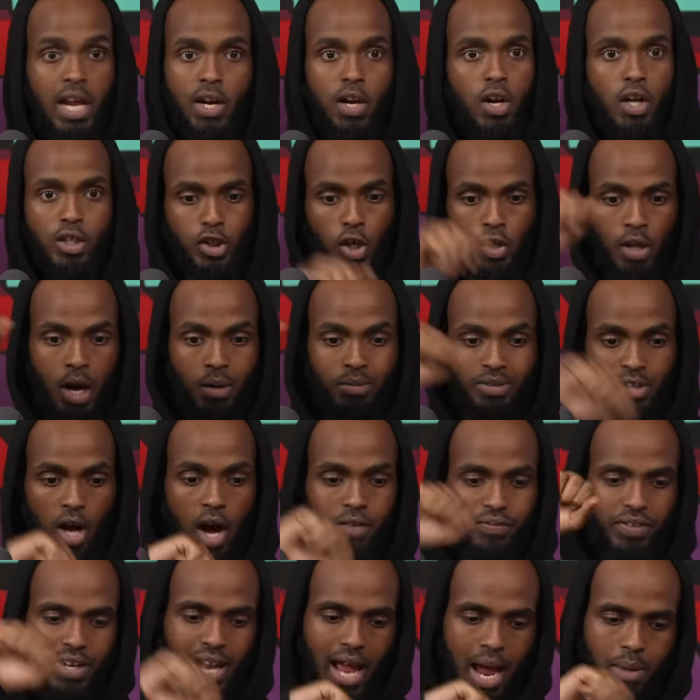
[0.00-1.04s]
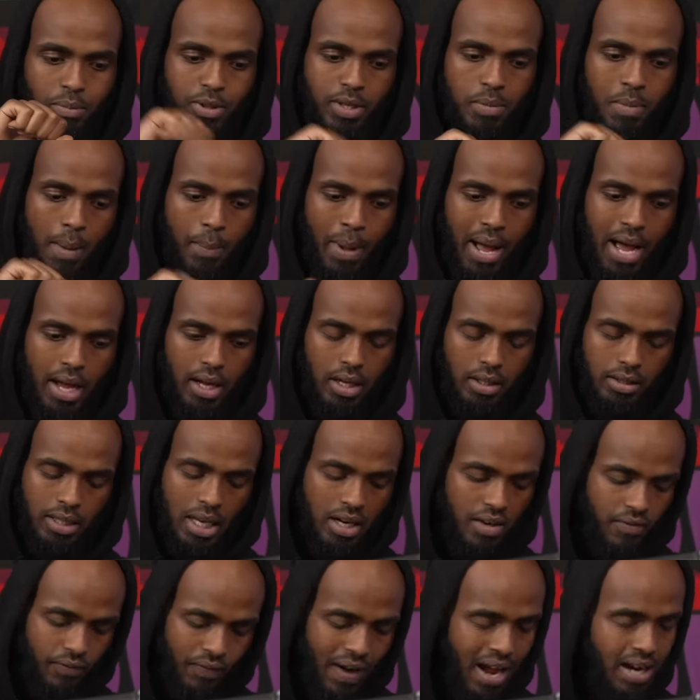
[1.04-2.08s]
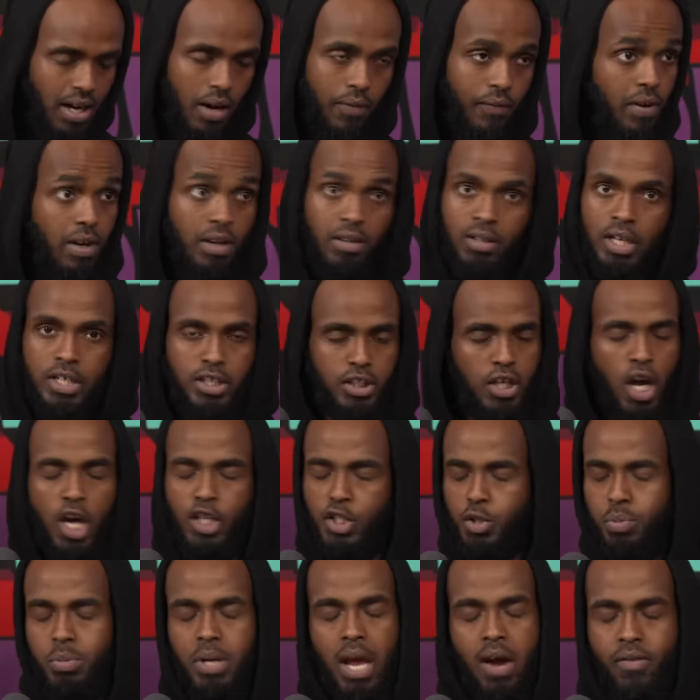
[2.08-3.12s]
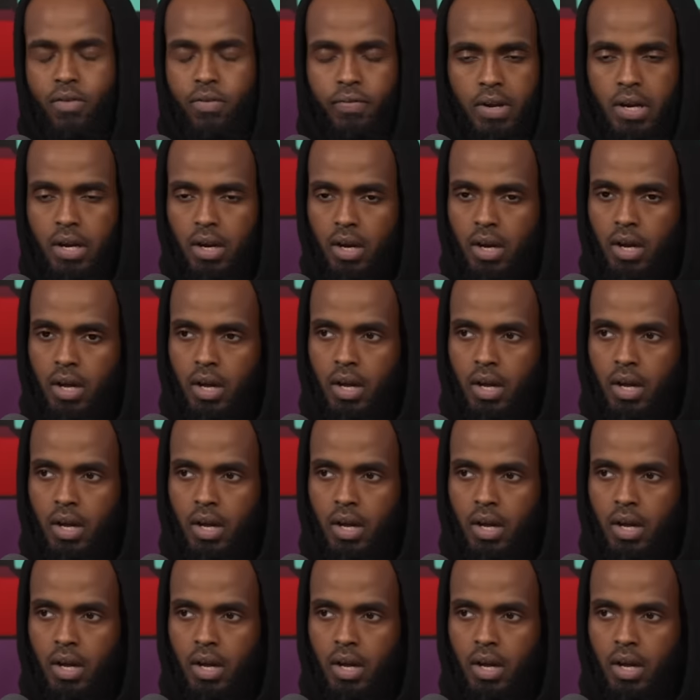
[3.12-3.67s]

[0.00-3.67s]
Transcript: Yeah, no, no. So um, after they emptied my bag, they didn't find nothing. They searched me, everything.